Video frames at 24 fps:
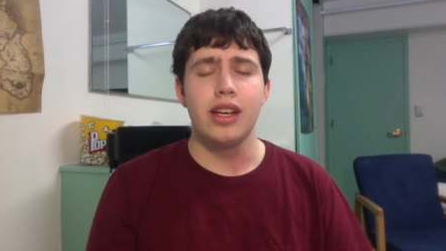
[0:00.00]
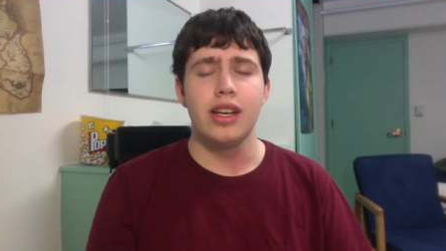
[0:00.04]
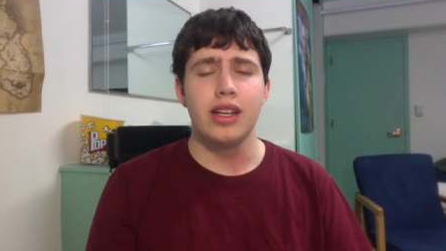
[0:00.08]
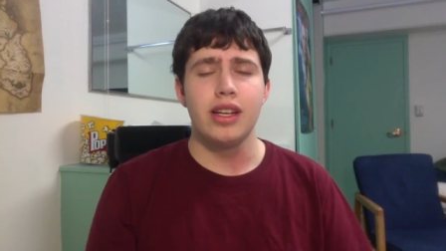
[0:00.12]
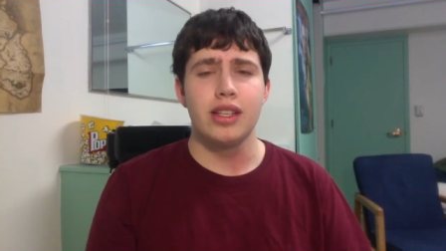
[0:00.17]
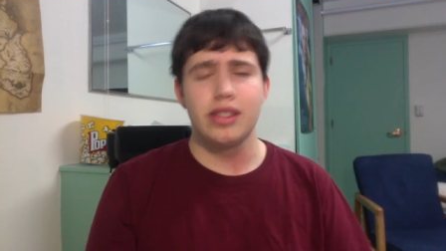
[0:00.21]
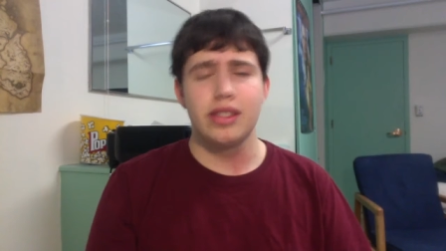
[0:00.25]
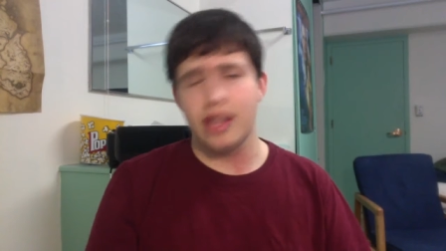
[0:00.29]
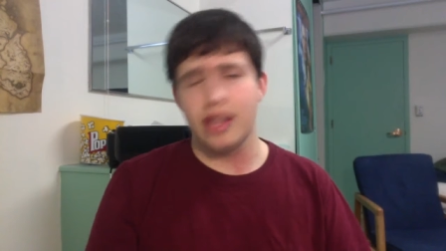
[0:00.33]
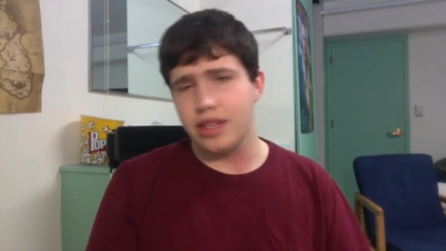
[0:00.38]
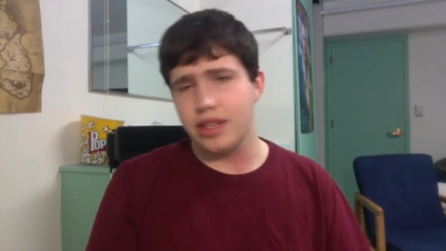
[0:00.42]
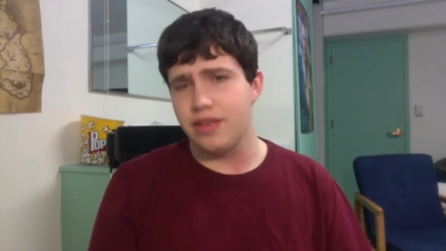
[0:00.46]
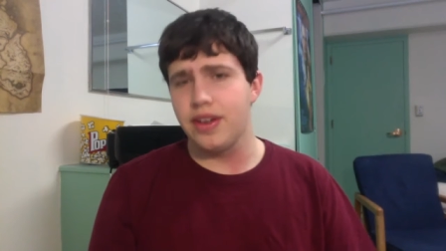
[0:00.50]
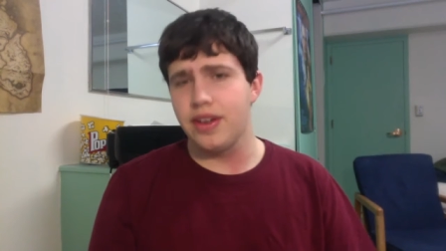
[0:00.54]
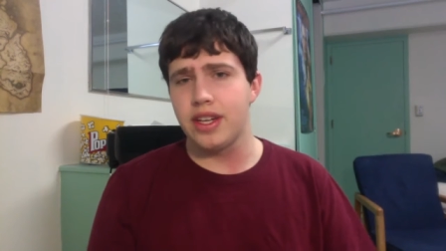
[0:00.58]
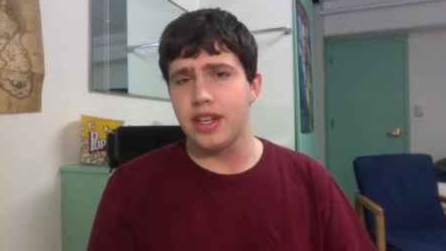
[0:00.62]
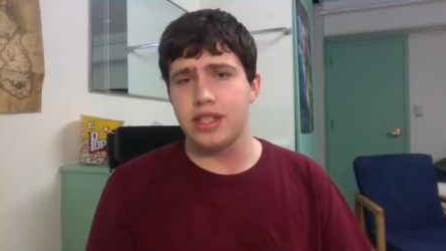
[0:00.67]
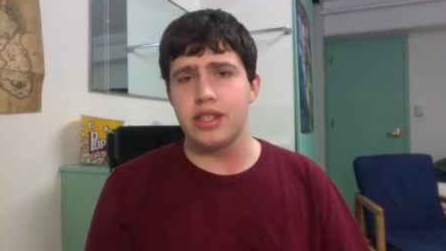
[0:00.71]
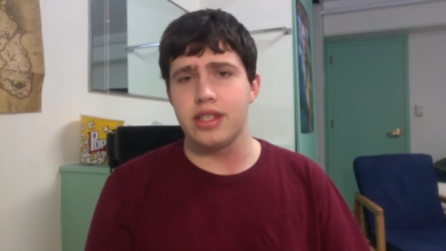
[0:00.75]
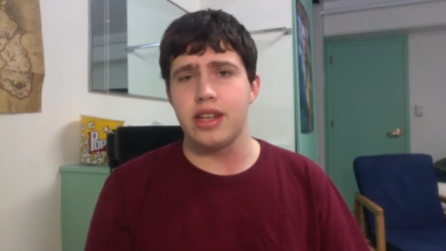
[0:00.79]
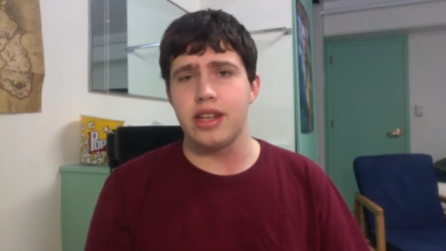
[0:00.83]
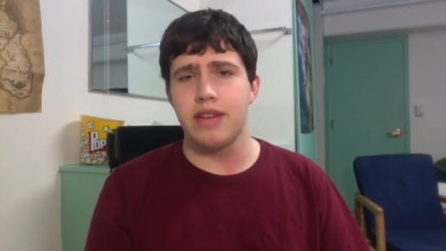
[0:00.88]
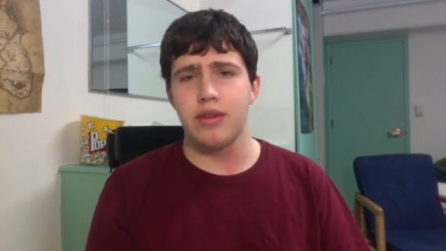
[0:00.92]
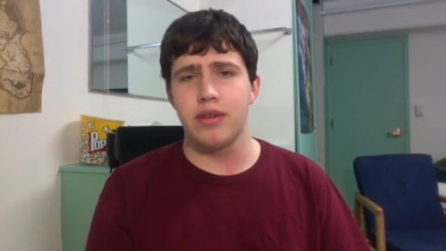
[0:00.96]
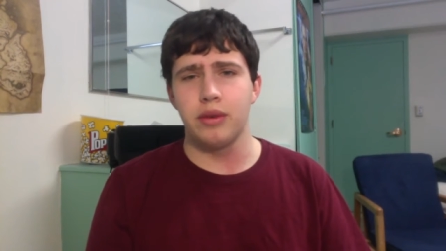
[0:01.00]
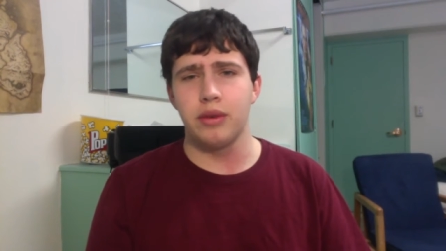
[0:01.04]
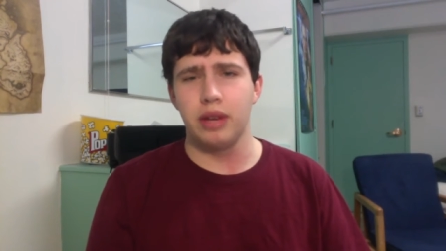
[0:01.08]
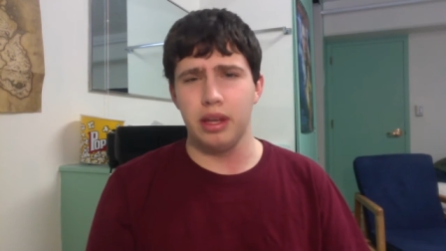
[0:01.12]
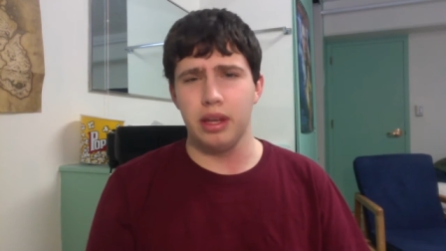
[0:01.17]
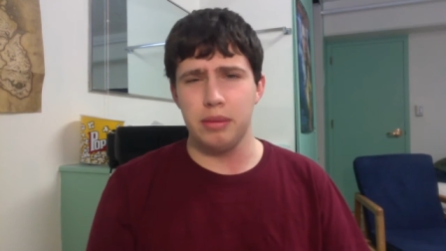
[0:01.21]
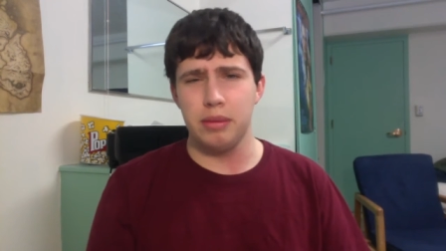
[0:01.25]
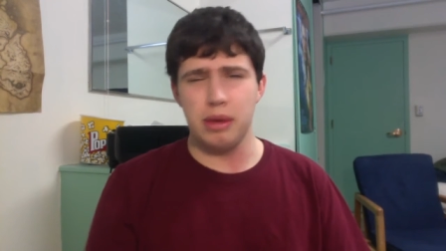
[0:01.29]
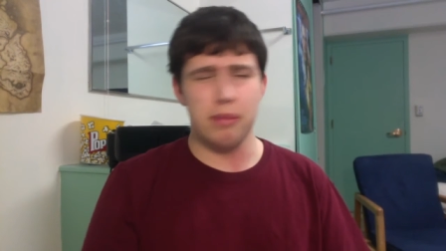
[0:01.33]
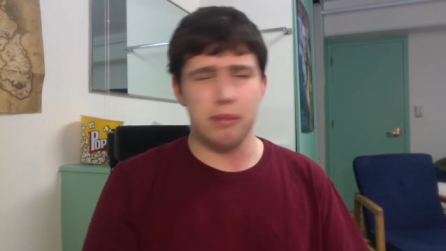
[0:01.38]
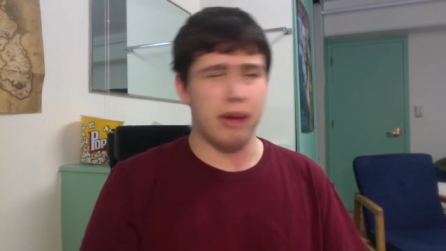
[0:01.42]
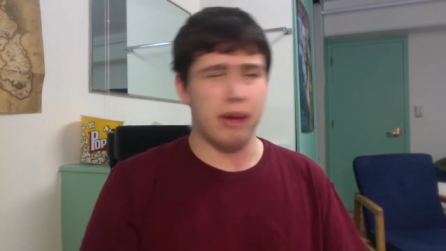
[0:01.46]
Science fiction's never really
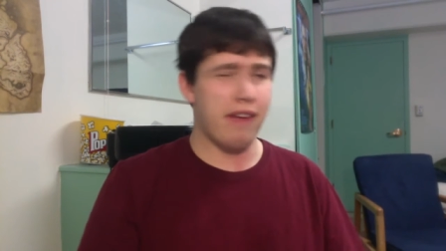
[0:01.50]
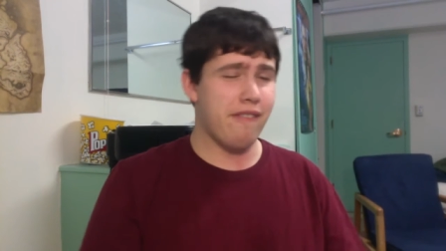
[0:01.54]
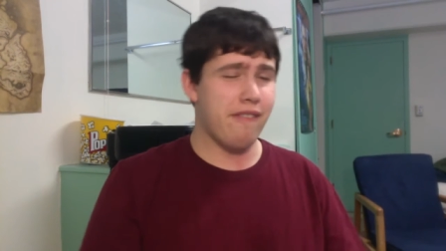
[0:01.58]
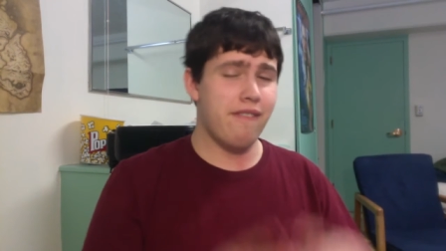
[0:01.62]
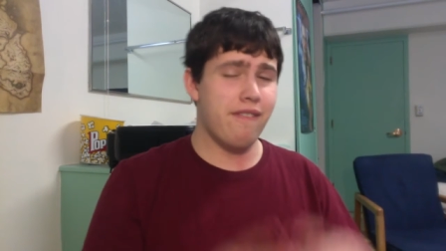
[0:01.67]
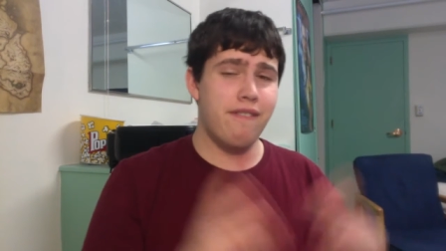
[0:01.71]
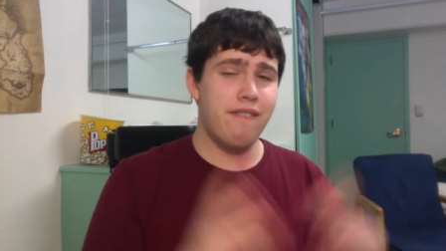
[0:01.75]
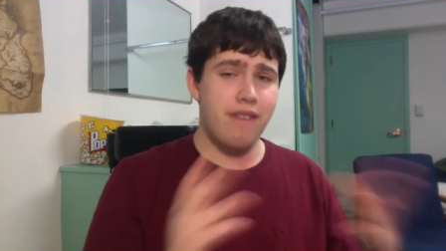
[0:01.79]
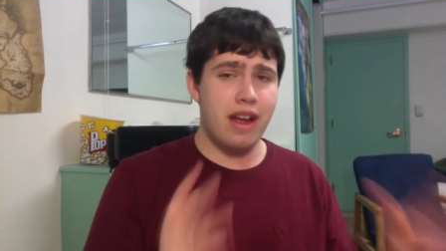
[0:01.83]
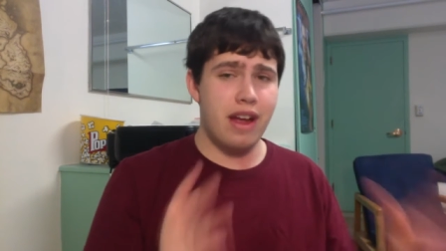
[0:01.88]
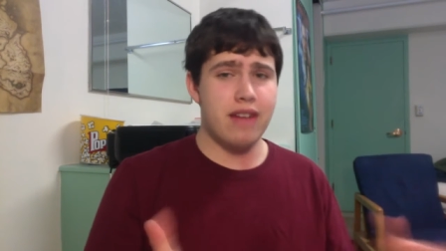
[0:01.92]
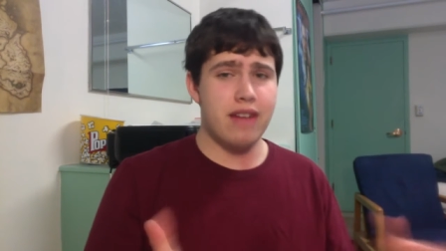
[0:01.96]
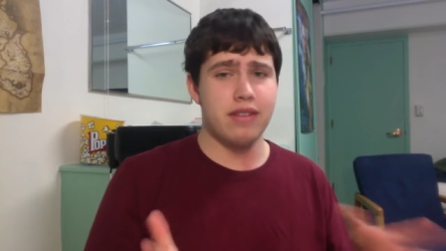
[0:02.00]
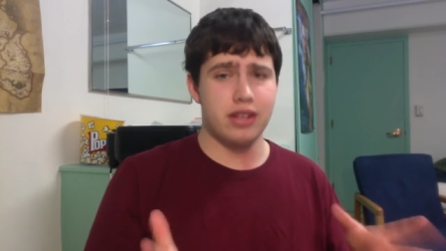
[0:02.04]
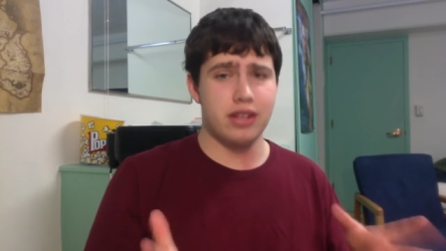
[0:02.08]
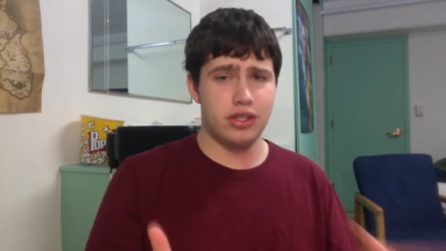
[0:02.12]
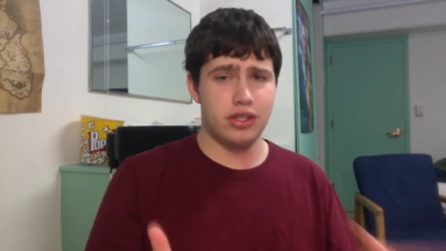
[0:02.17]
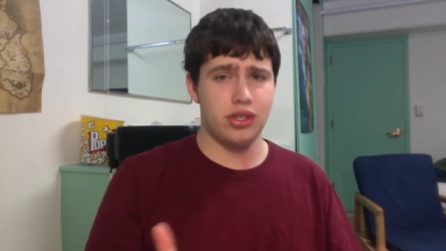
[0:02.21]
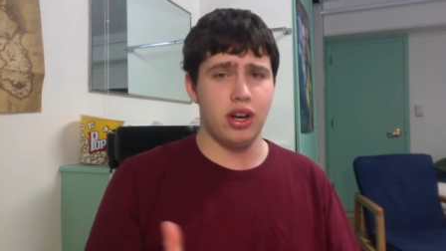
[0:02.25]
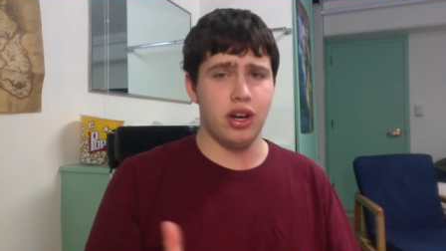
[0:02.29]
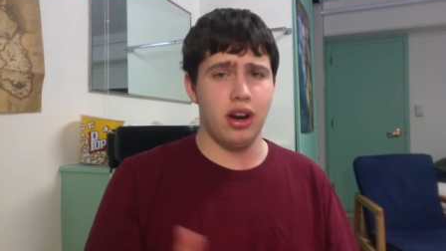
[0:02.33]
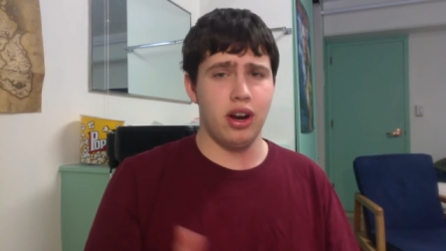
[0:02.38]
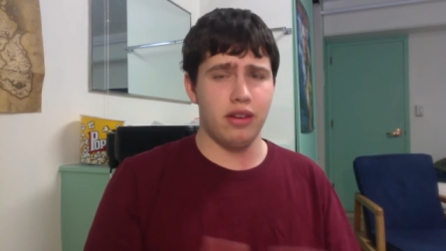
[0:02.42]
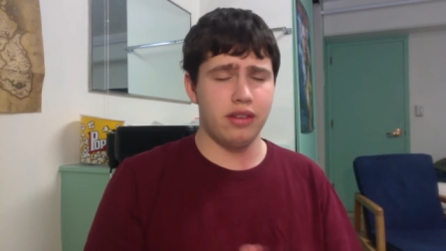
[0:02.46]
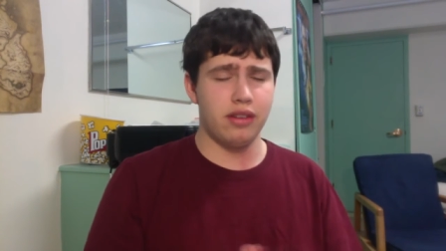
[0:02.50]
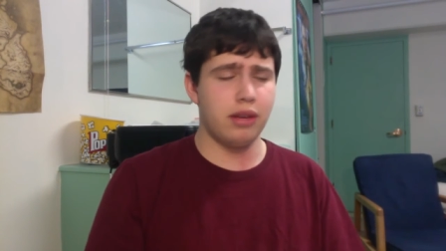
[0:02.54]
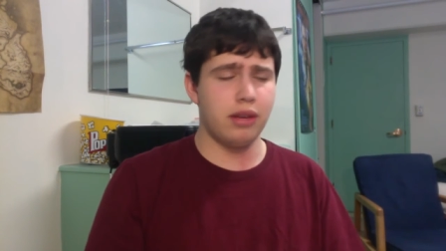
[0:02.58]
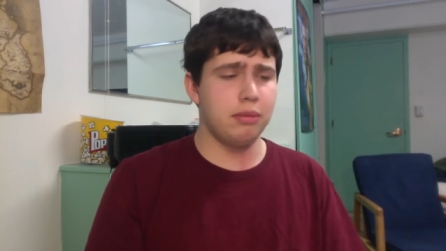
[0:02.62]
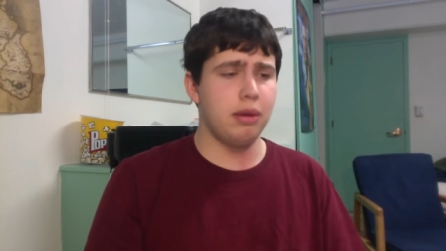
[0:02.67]
been my favorite genre,